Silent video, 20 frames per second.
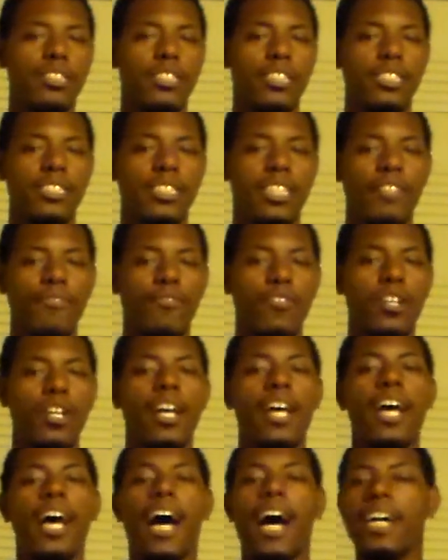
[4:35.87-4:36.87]
because if
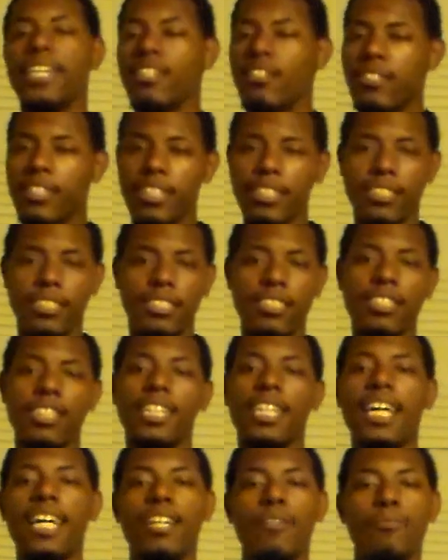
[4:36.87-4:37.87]
I know there's
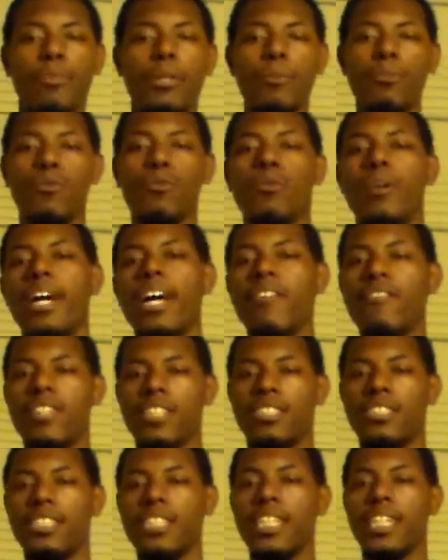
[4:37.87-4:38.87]
still a lot of people who
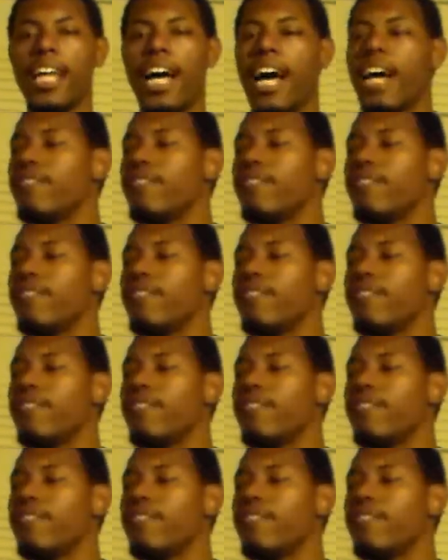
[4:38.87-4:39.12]
haven't seen it.